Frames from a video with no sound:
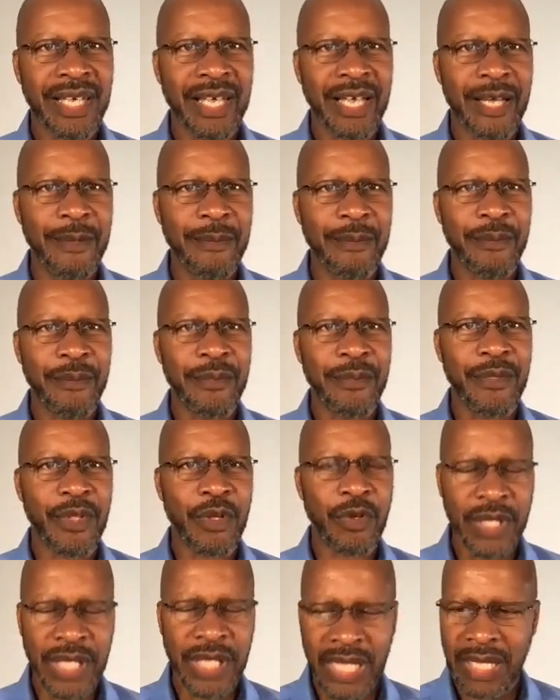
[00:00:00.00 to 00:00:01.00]

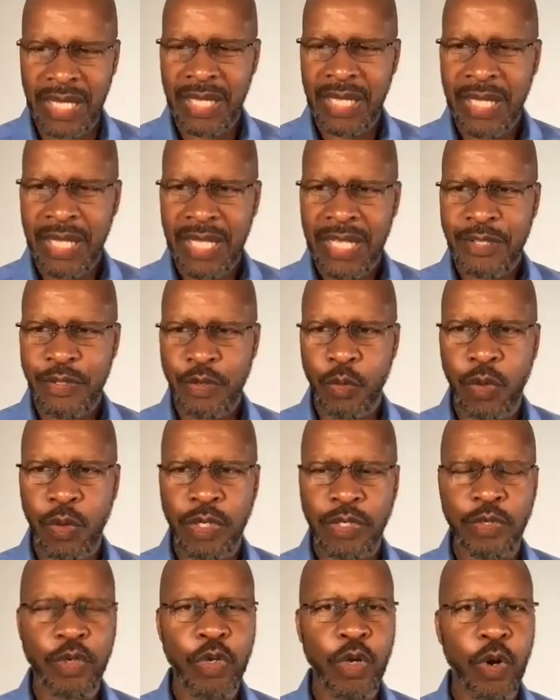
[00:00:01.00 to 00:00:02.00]
Okay, you
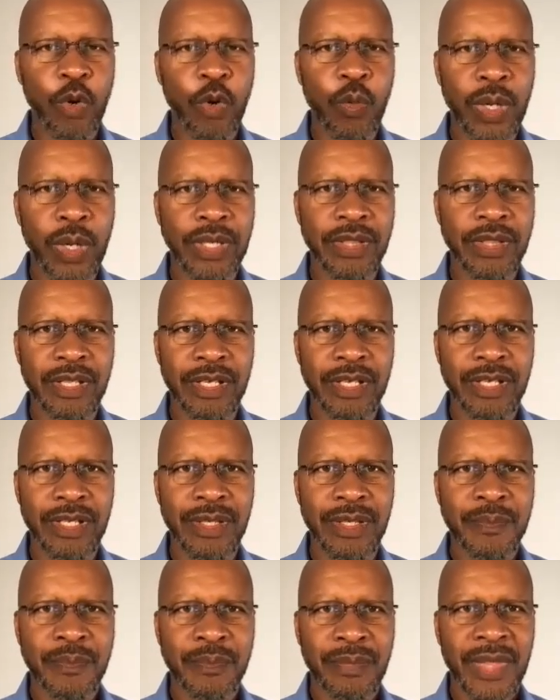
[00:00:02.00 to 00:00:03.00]
want to know what
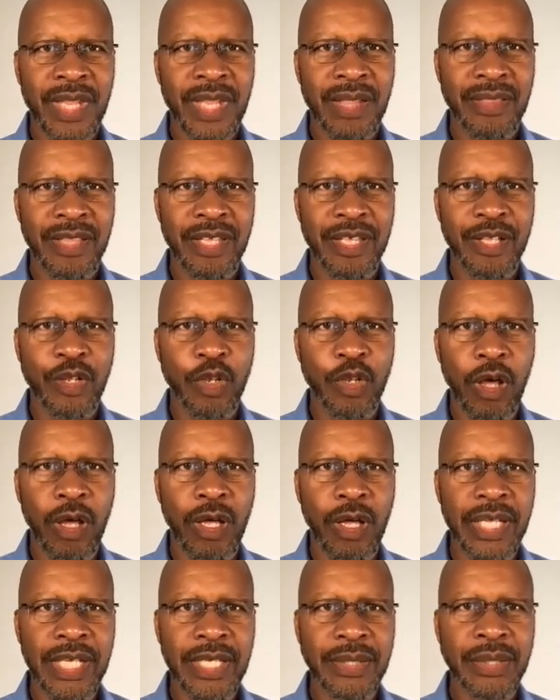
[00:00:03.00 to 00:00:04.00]
the
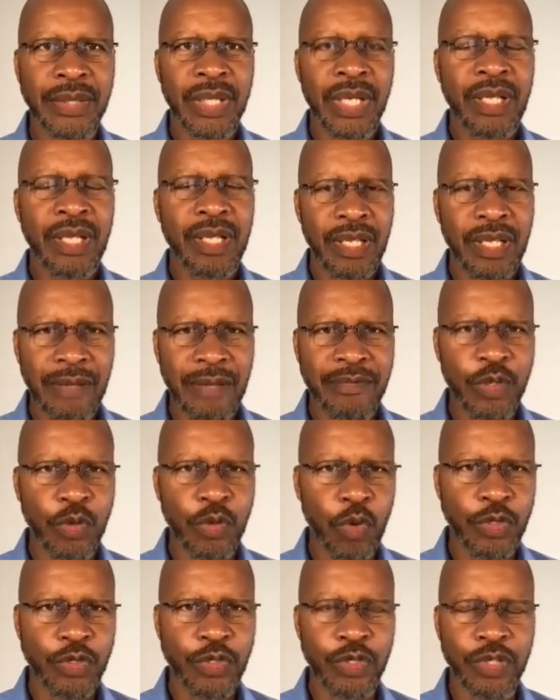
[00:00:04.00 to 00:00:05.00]
law is? Love the
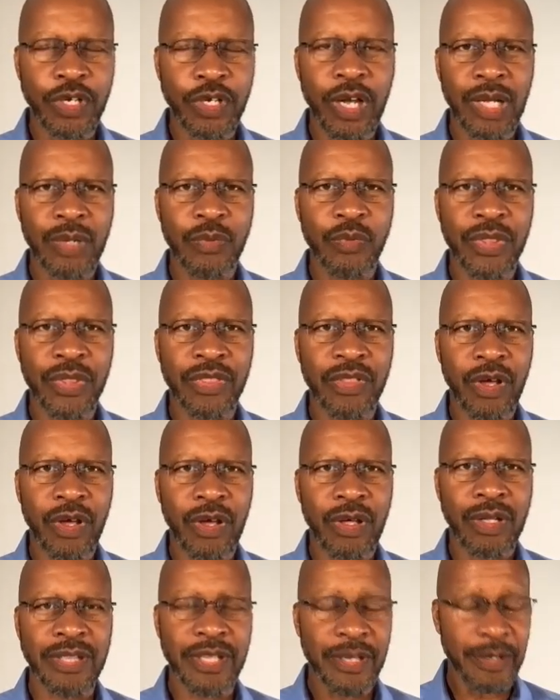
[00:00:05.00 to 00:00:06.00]
Lord your God with
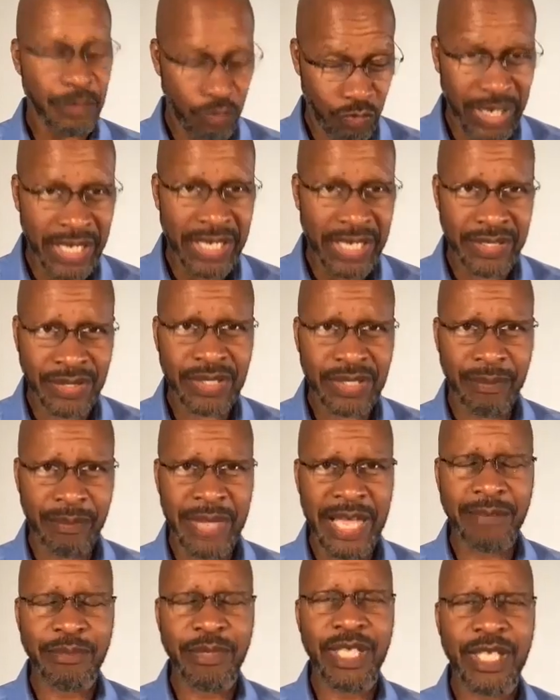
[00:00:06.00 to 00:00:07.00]
all, the greatest
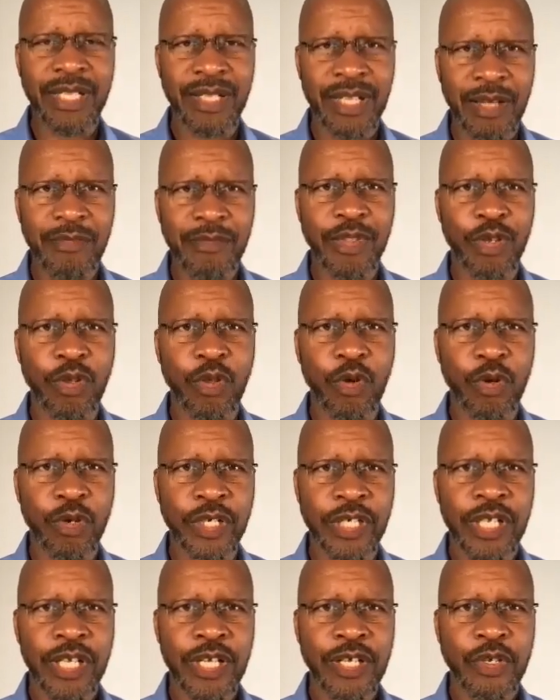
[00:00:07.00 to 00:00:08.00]
commandment, love the
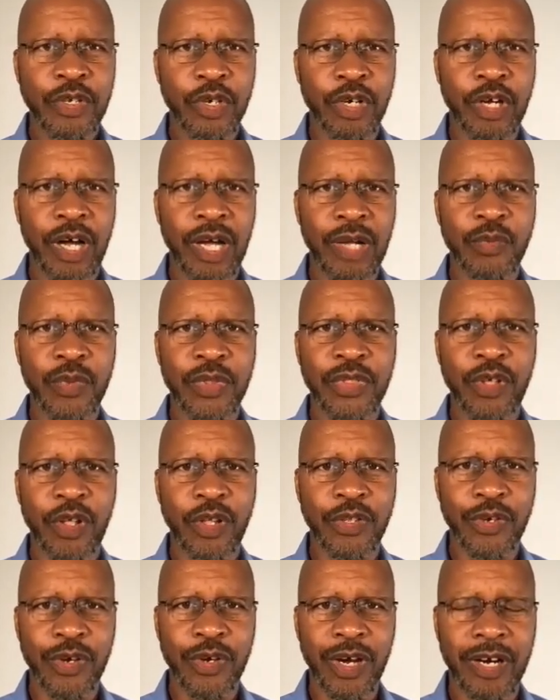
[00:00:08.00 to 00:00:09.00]
Lord your God with
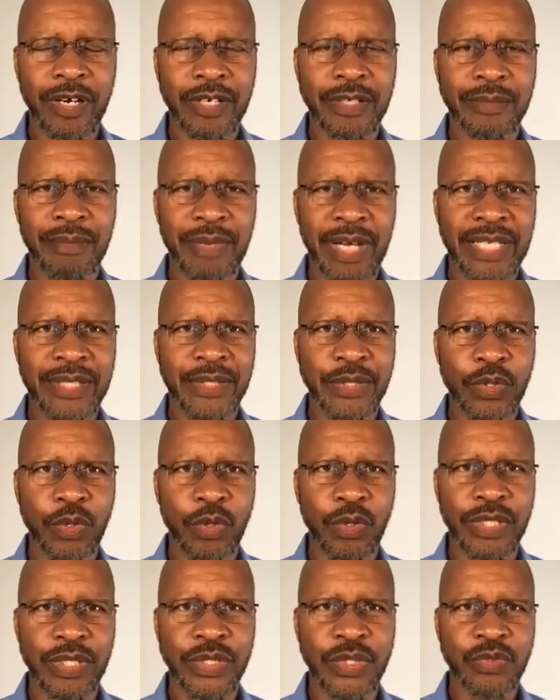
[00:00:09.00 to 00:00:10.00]
all your heart, mind,
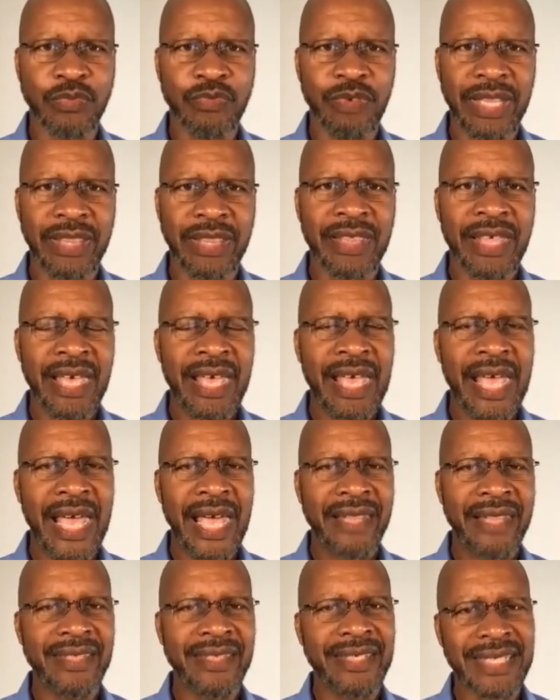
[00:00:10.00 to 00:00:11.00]
soul, and strength.
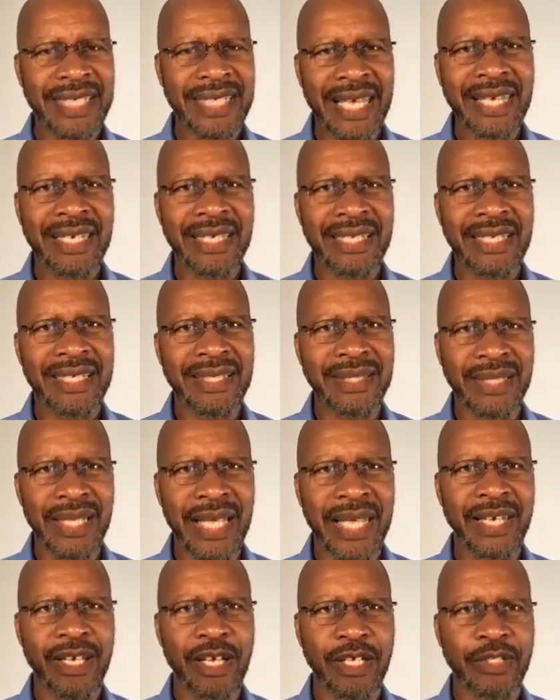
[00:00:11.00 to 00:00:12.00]
And the second is
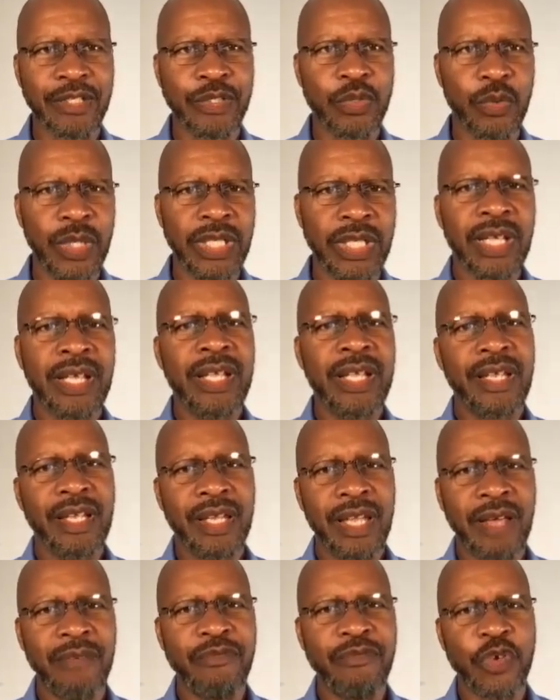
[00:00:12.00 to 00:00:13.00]
like unto it,
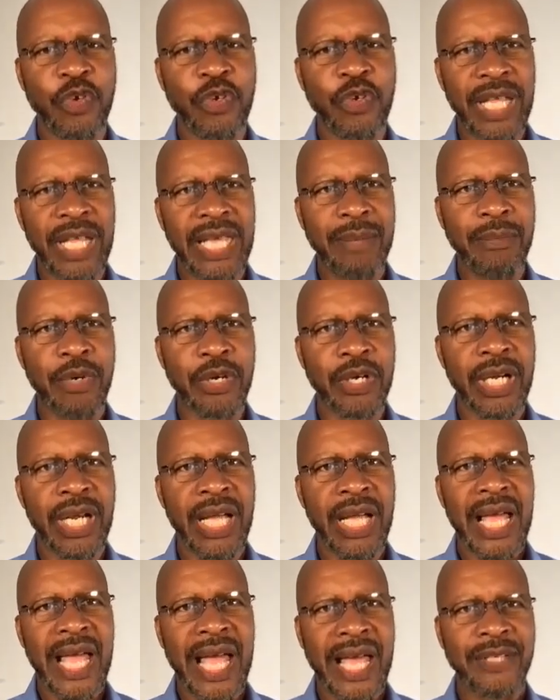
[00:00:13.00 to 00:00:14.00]
love your neighbor
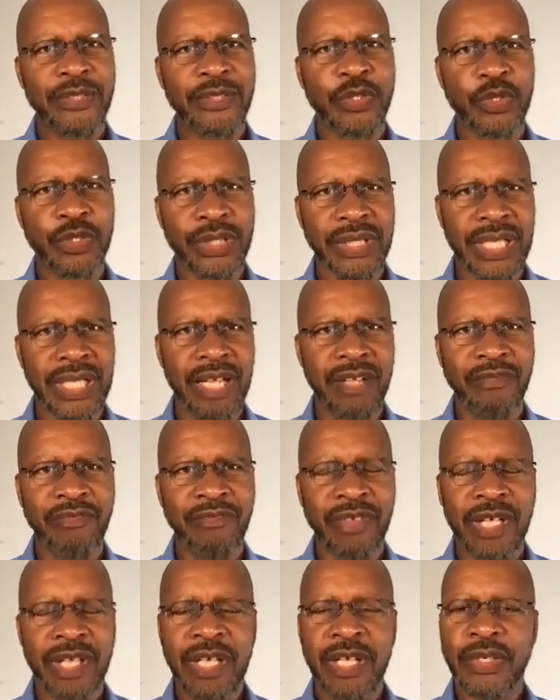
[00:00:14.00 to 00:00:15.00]
as yourself.
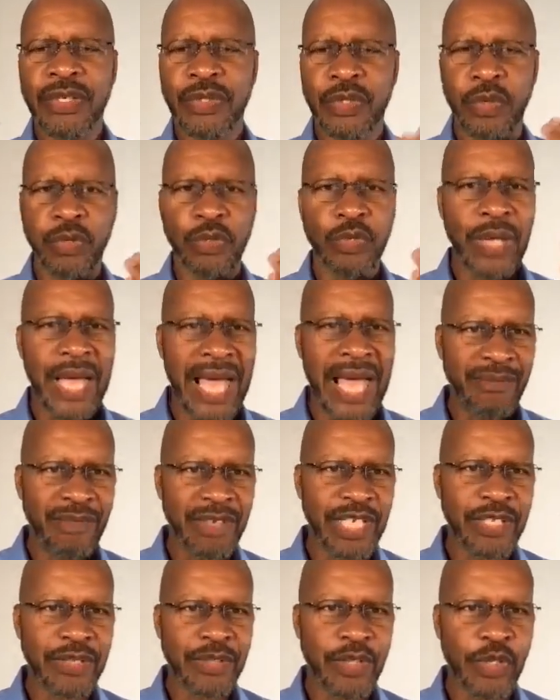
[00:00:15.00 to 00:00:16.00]
So you have
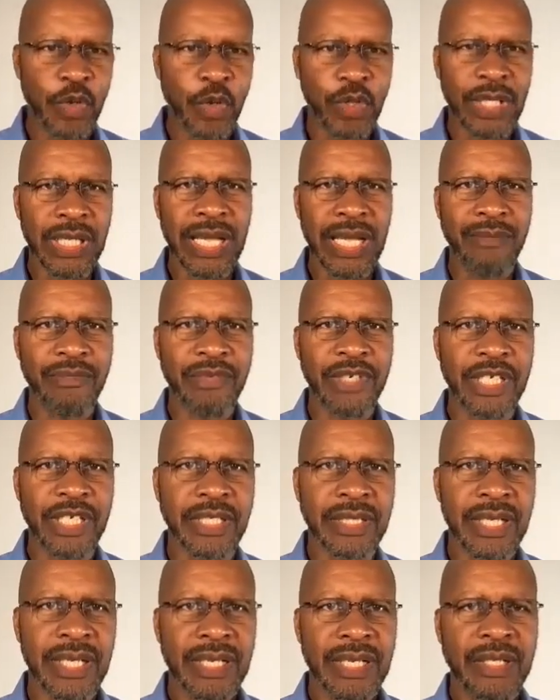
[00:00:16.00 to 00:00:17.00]
it in the Old
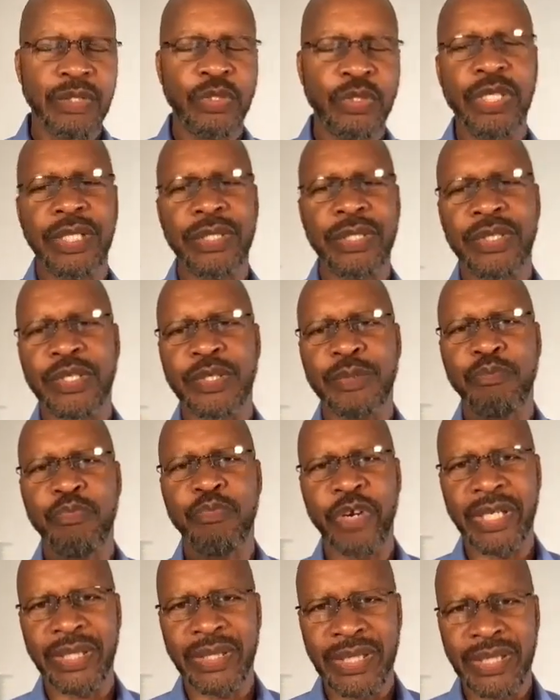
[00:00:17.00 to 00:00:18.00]
Covenant, Jesus
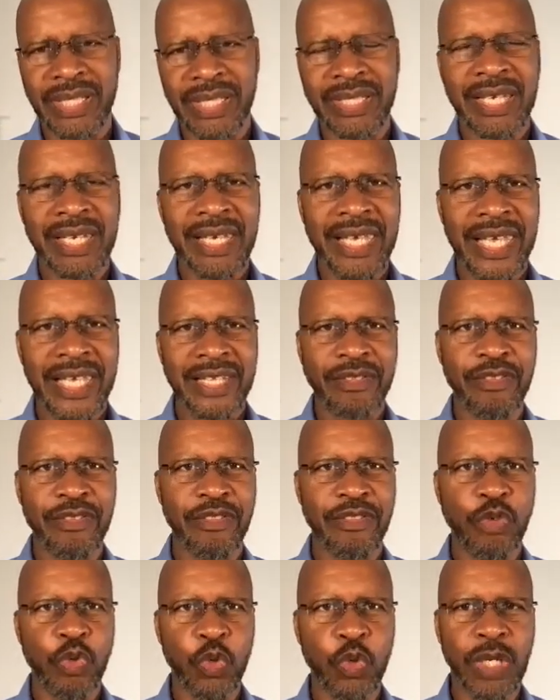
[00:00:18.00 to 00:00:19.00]
brings it into
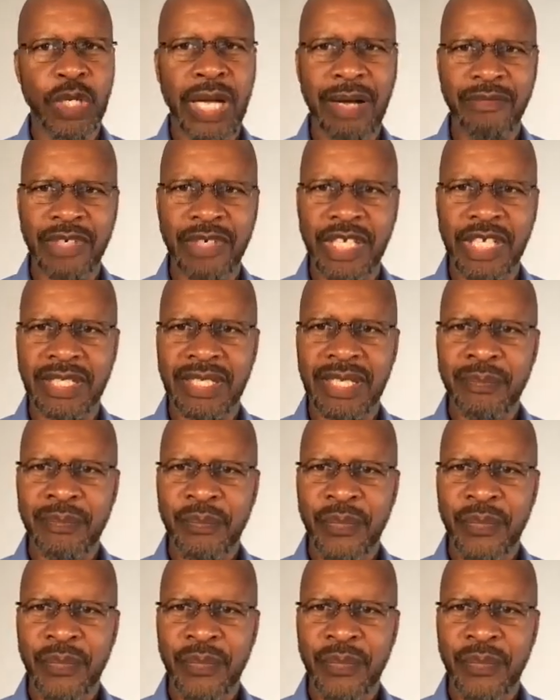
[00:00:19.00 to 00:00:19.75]
the New Covenant.